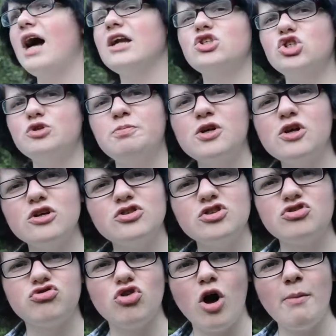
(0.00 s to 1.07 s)
And just because
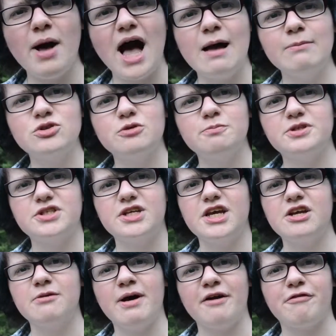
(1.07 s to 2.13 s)
the drama happens to
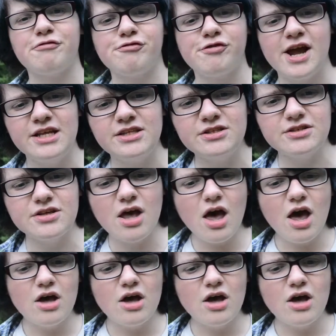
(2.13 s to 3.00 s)
pertain to my friends,